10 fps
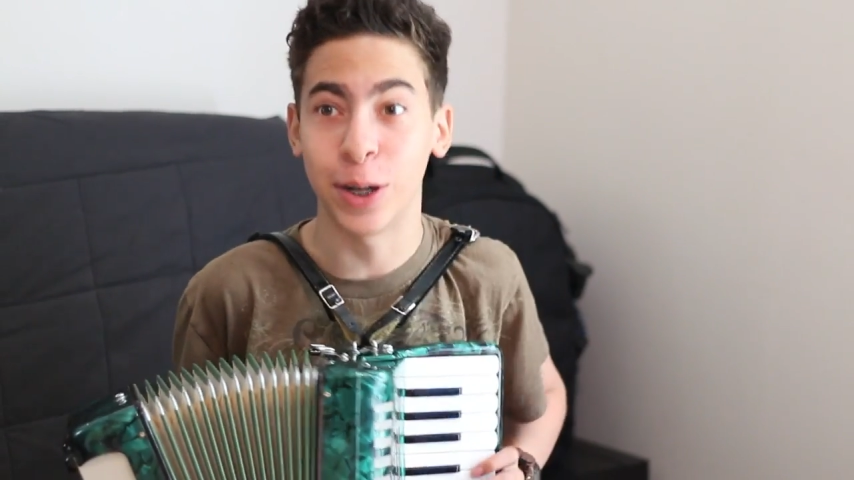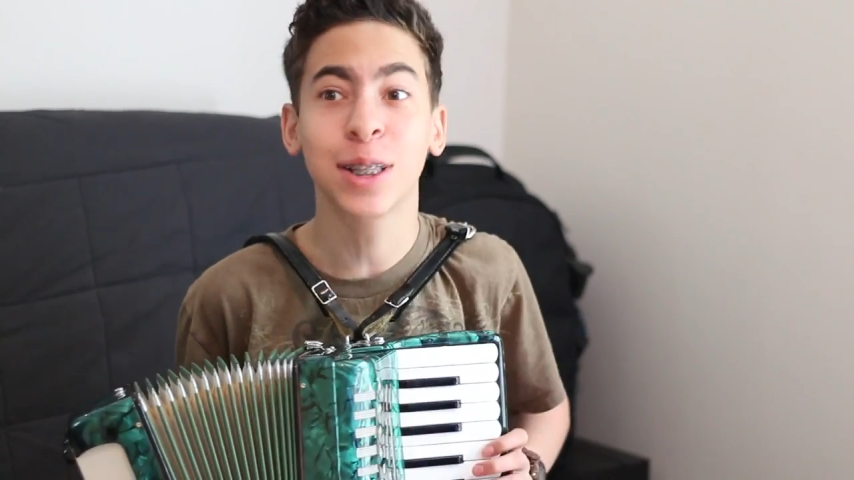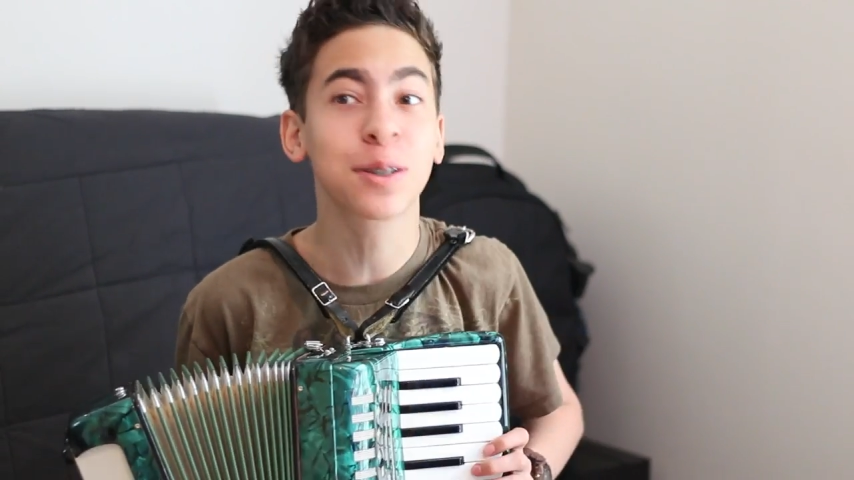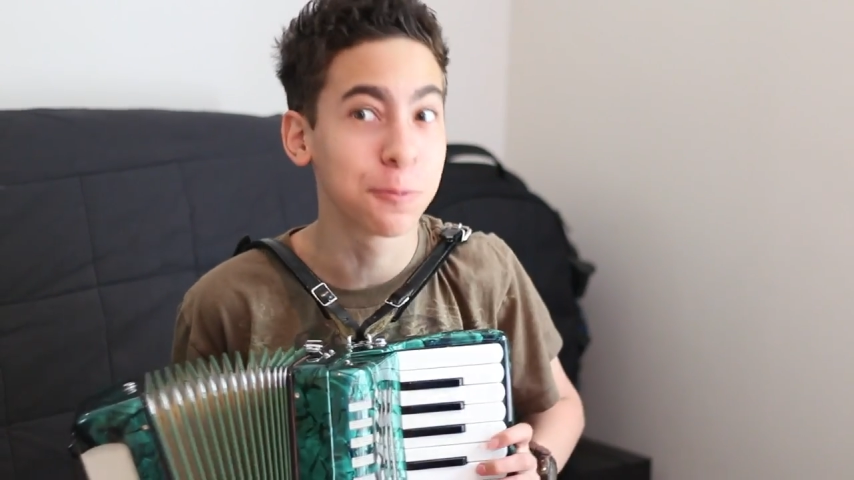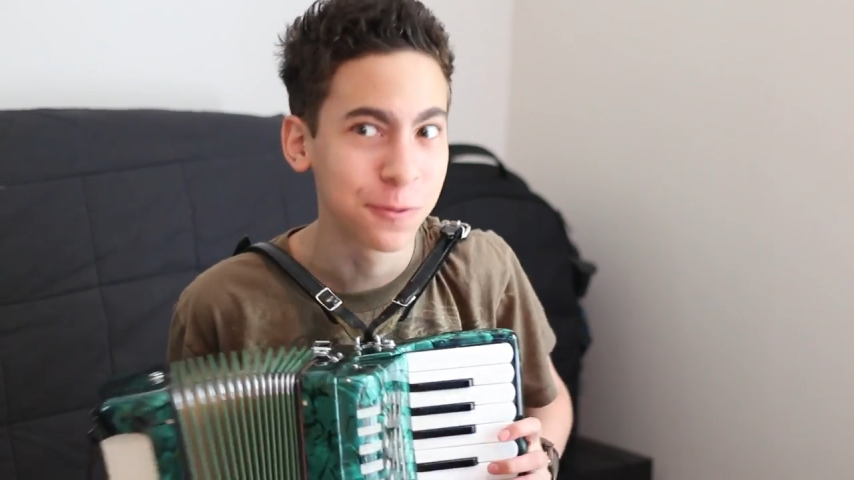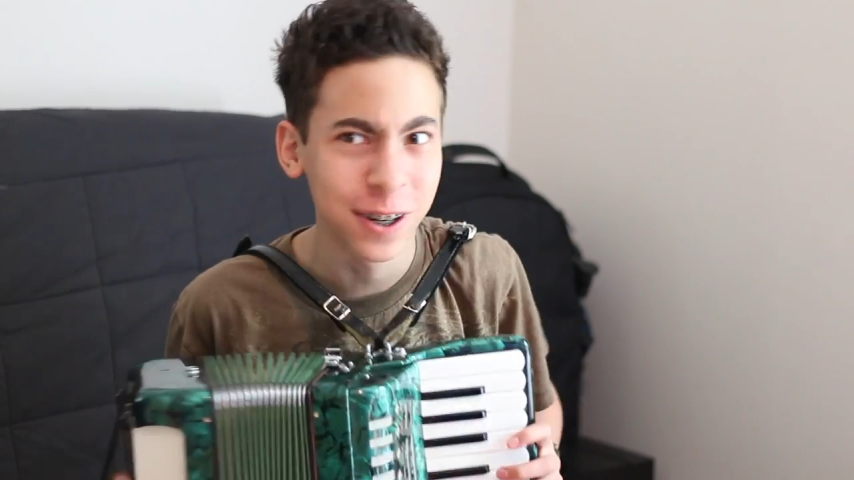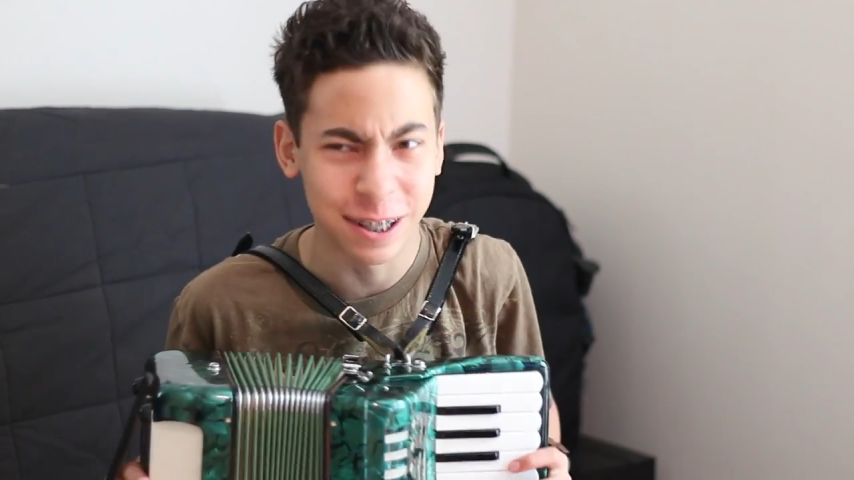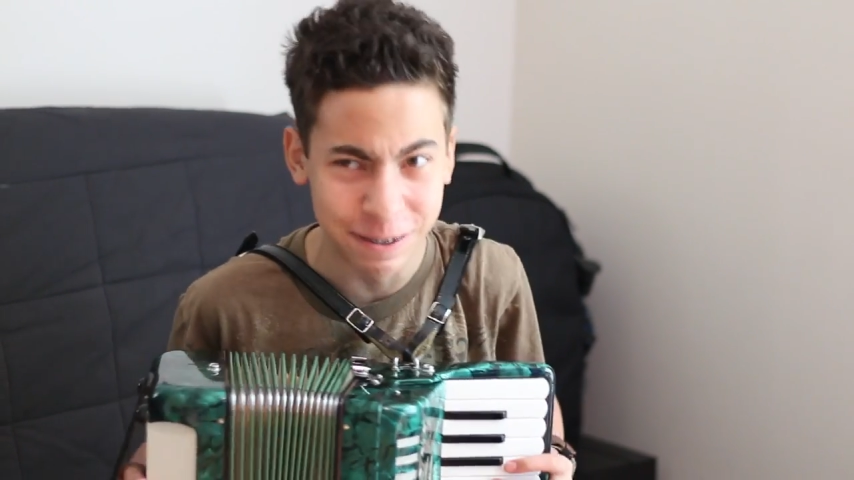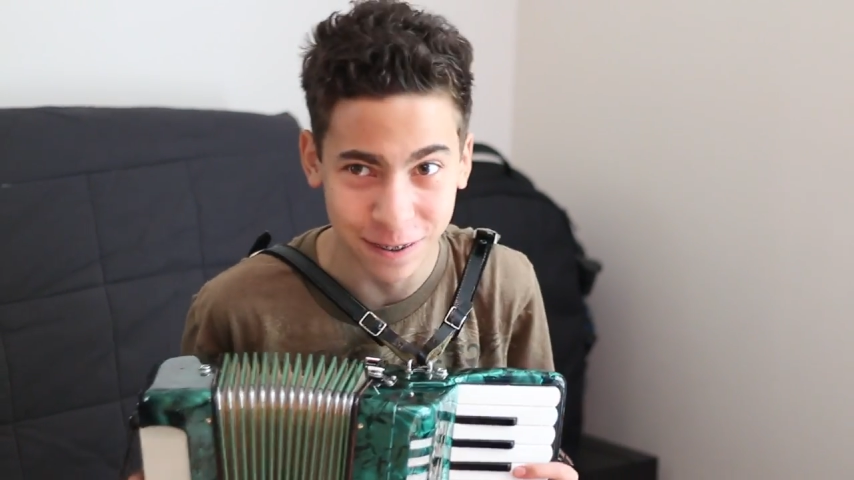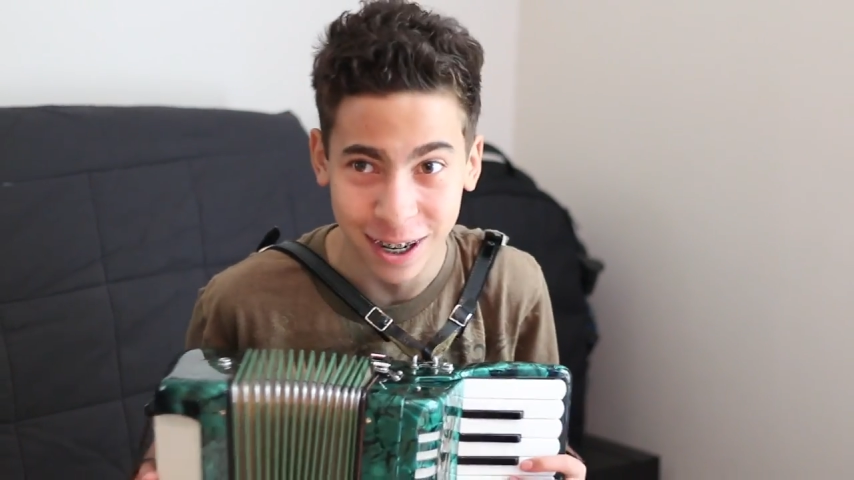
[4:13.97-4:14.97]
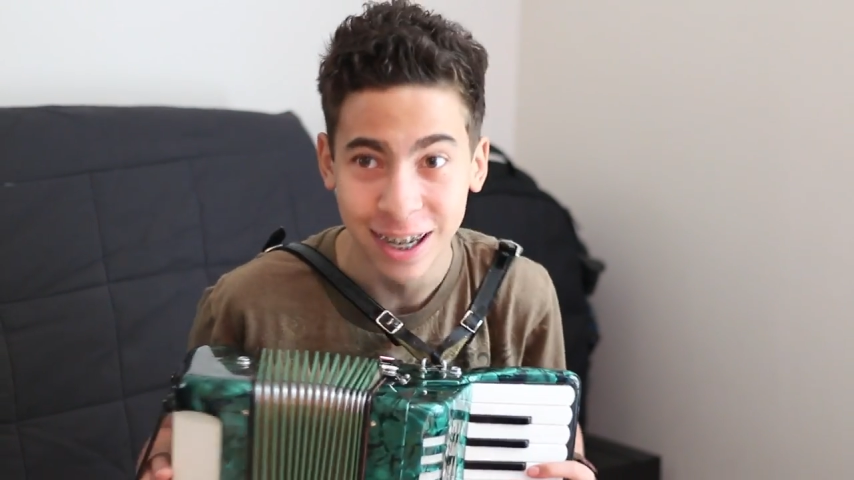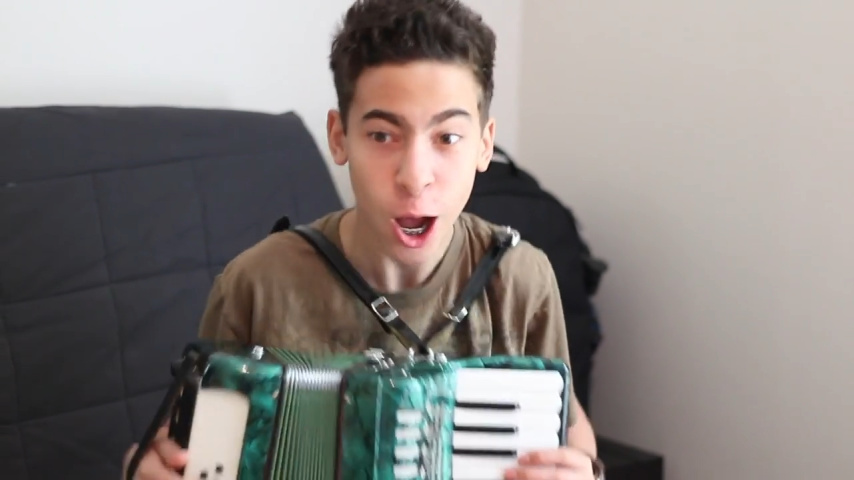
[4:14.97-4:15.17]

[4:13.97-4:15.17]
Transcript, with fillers: It's really fun.